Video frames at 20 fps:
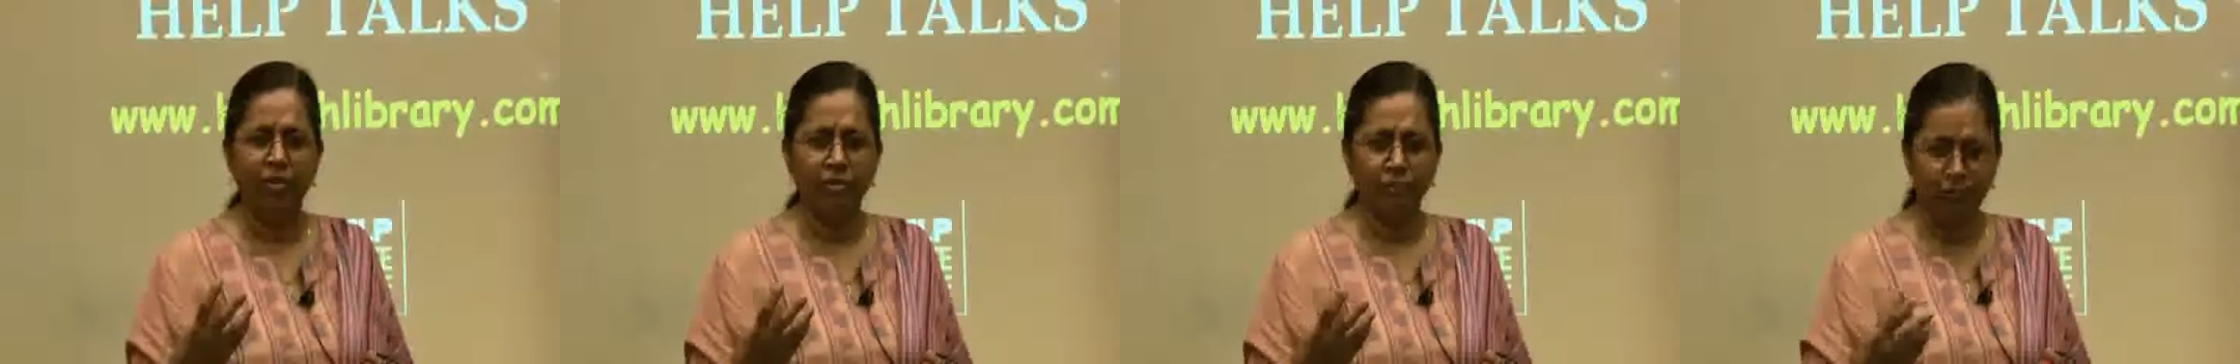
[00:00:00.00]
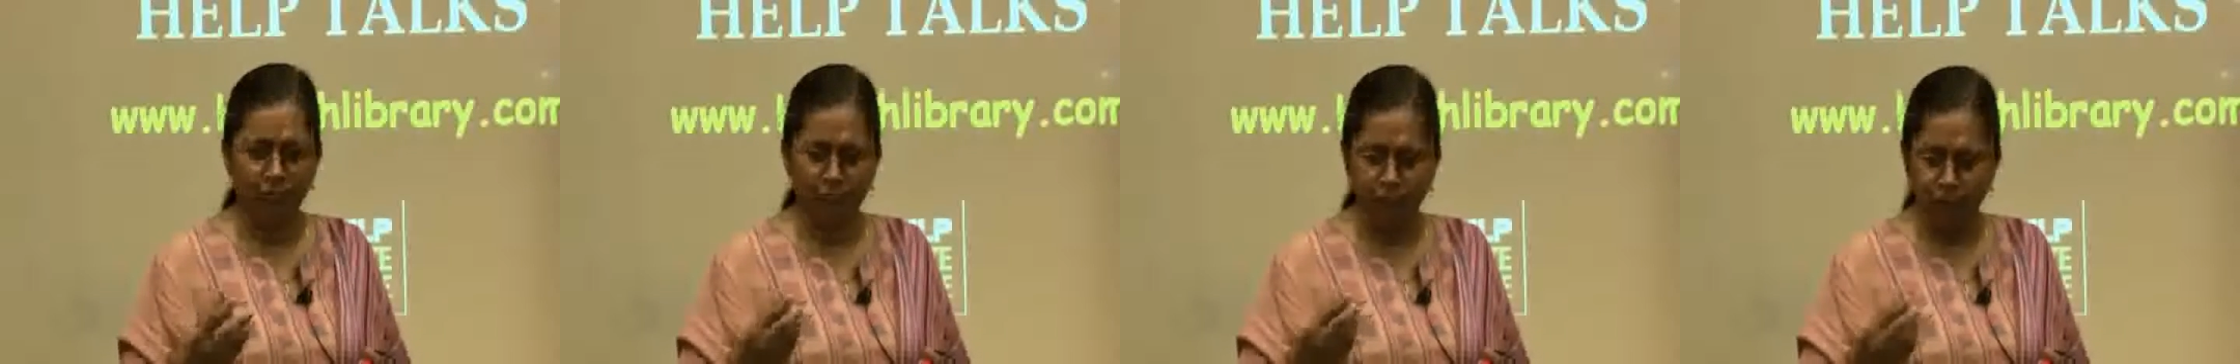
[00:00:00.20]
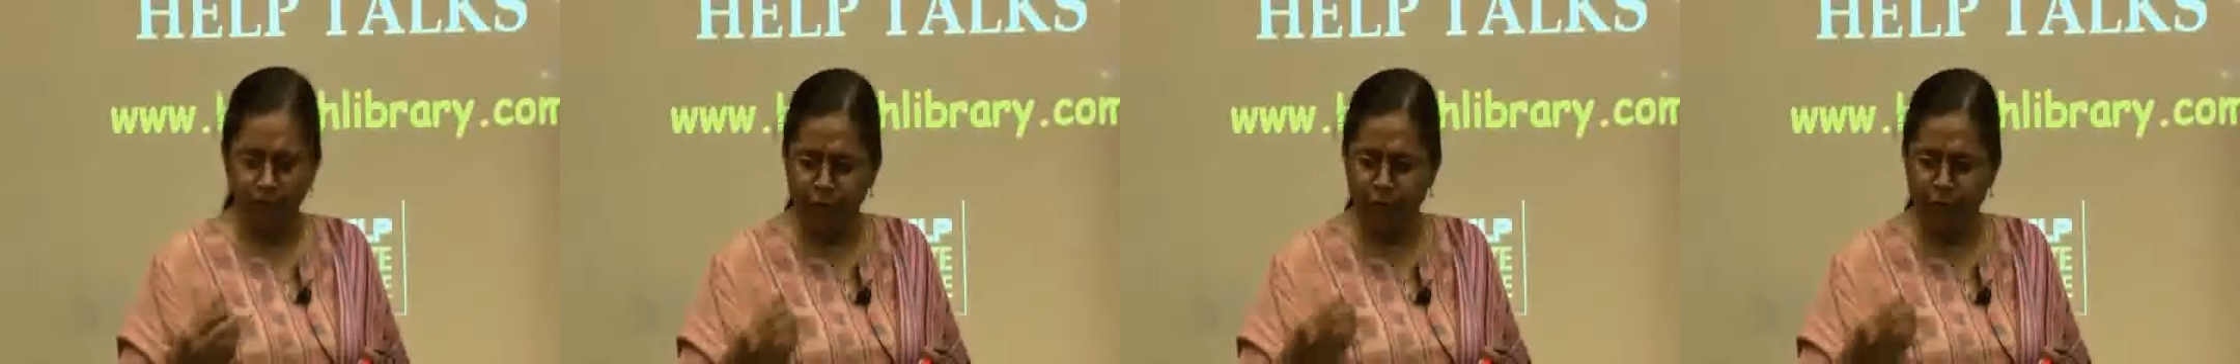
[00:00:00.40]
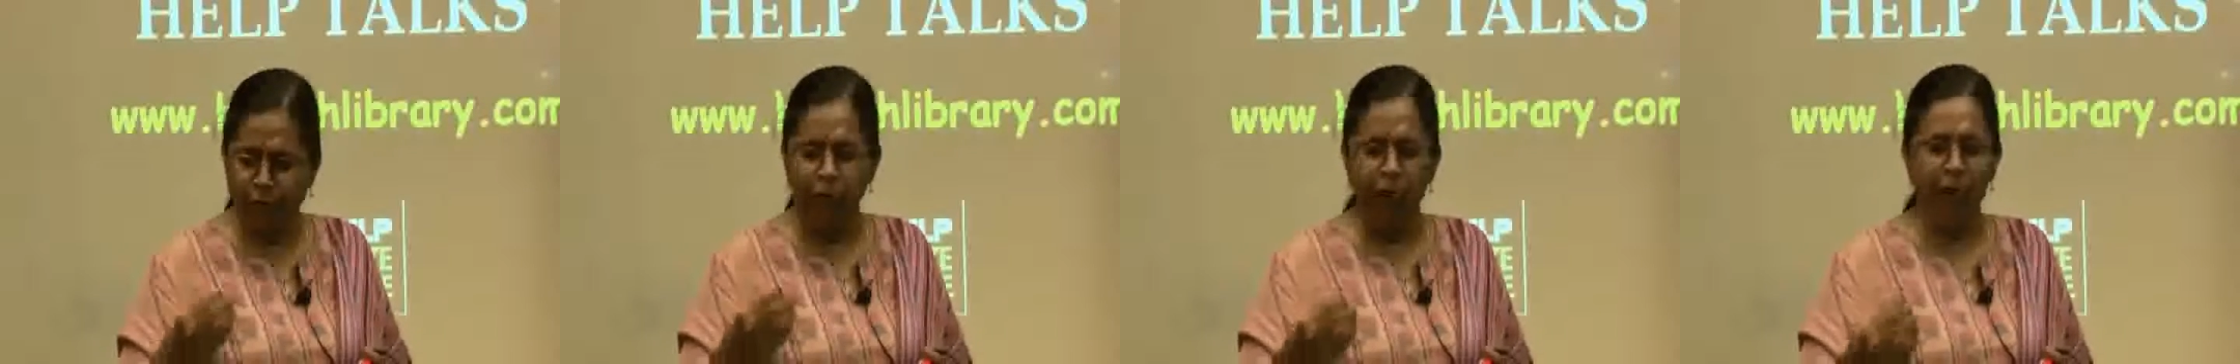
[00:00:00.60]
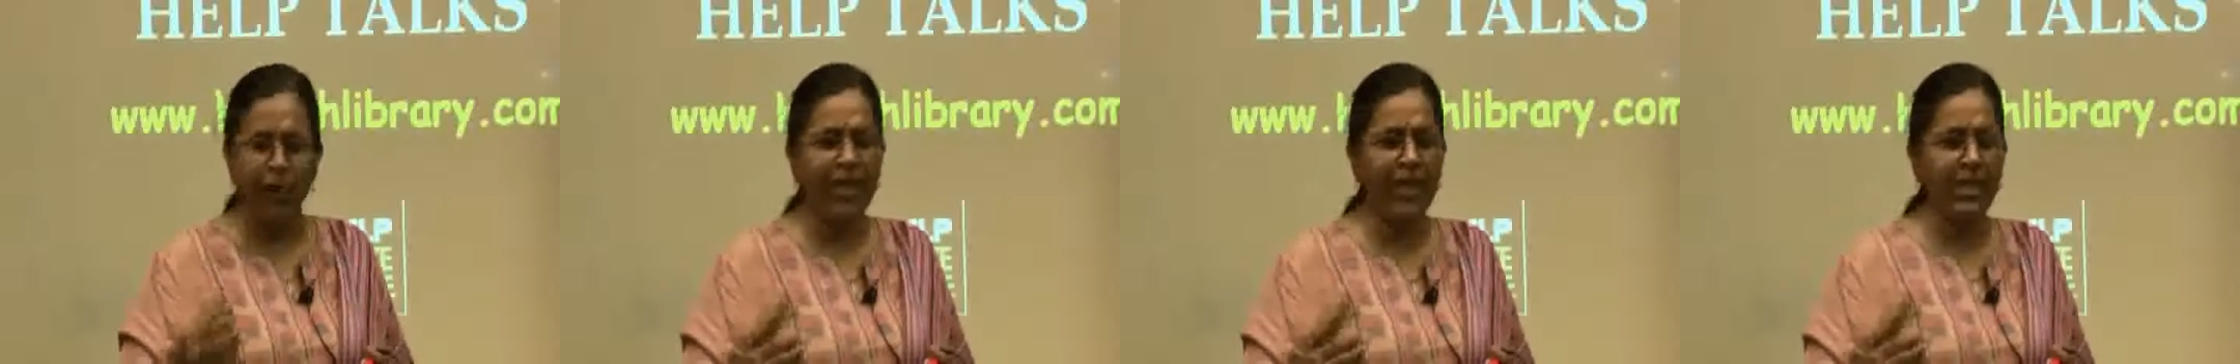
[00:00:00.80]
When if you
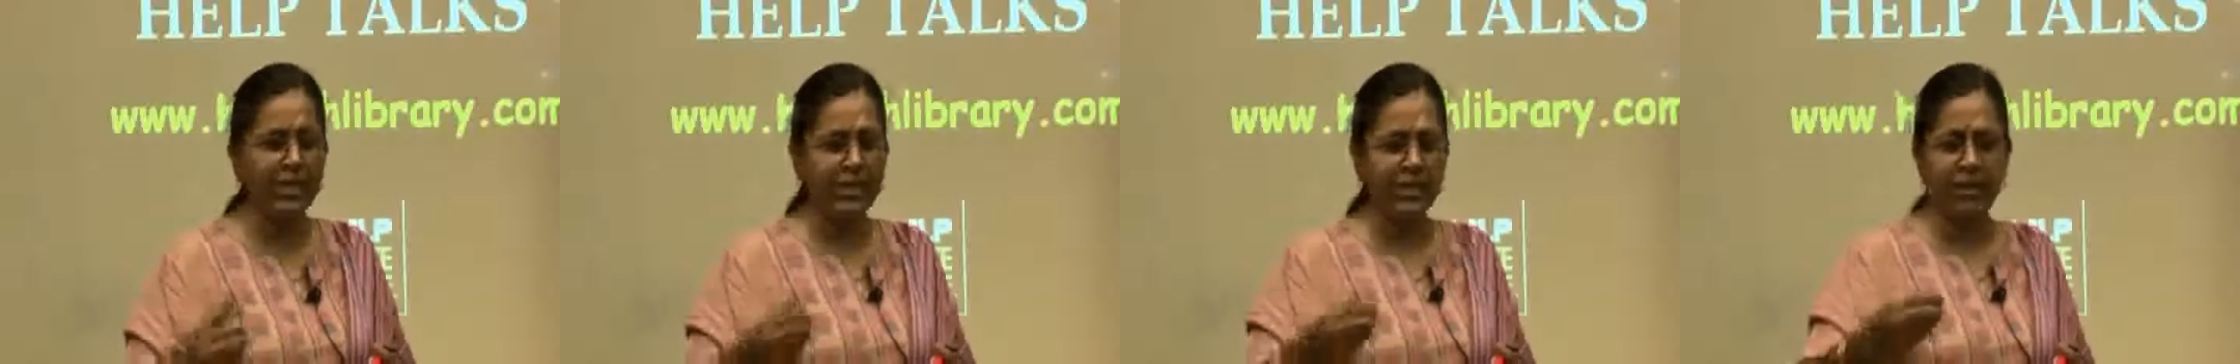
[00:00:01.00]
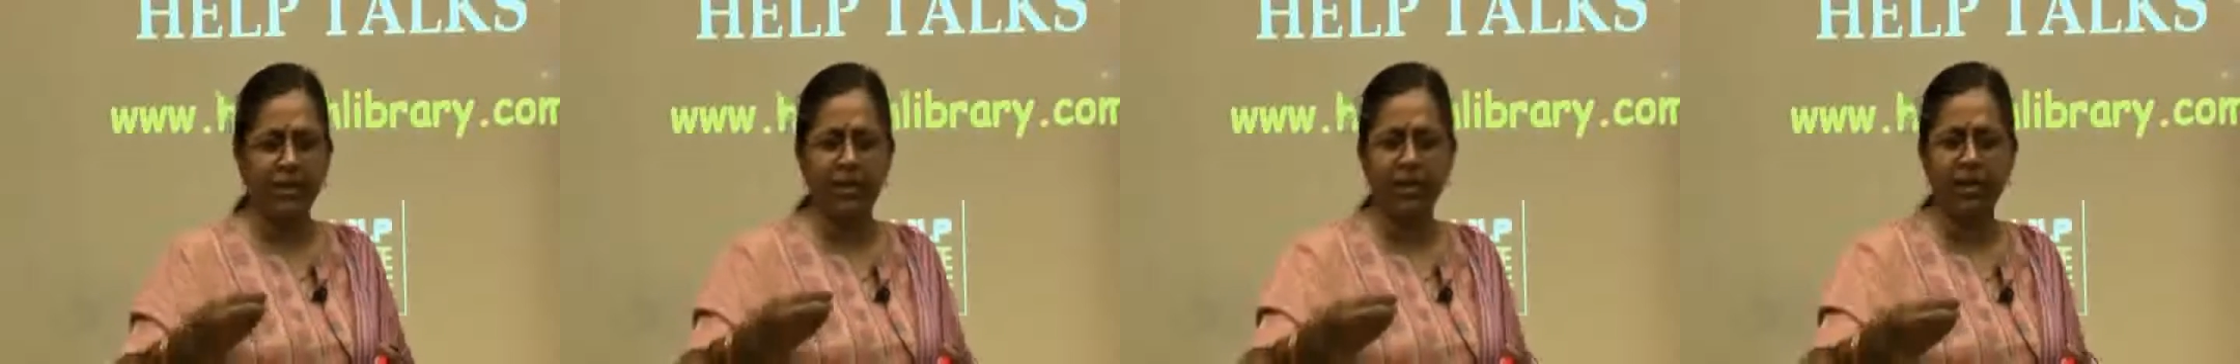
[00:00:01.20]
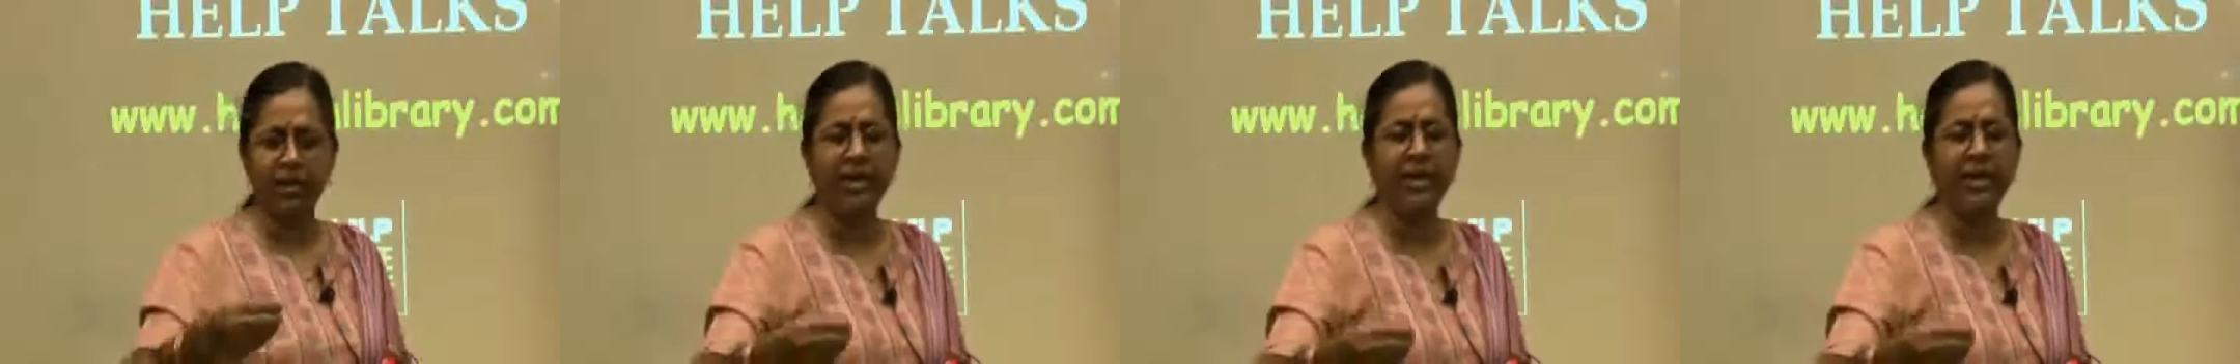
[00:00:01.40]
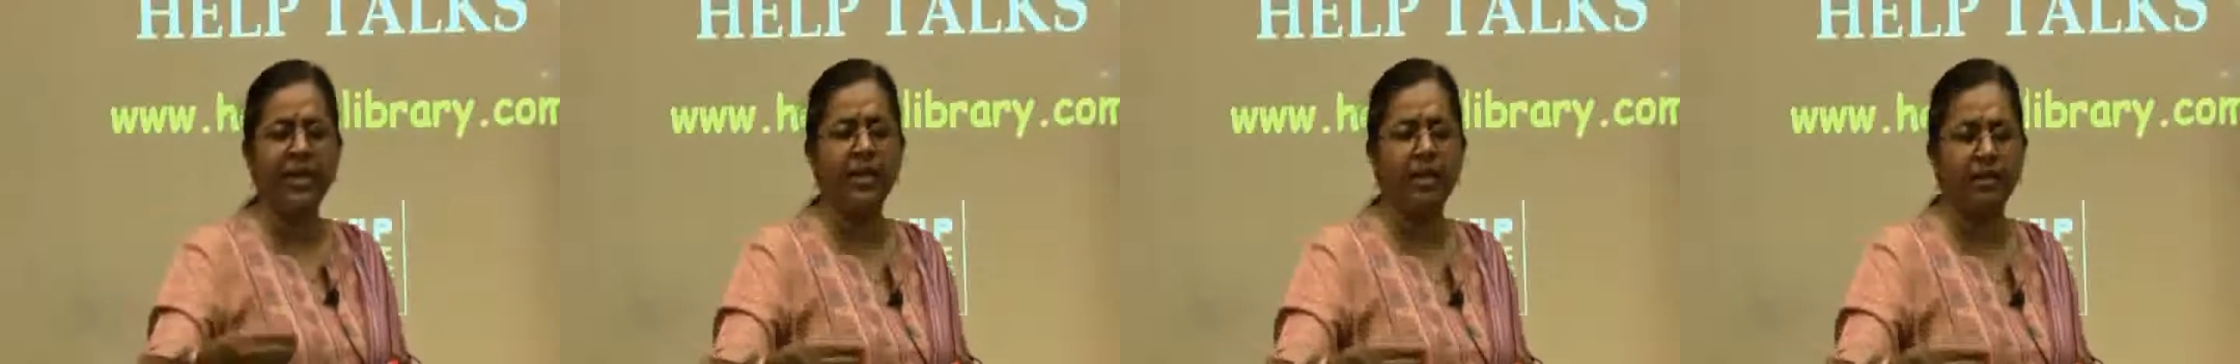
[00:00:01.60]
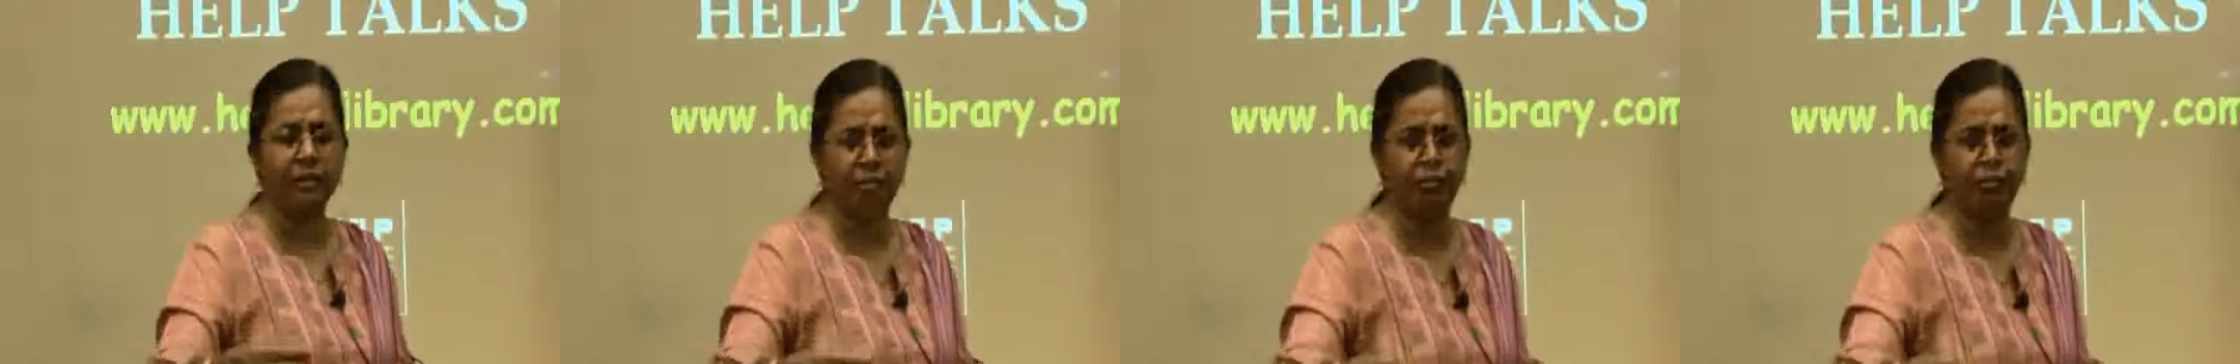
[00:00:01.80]
place a red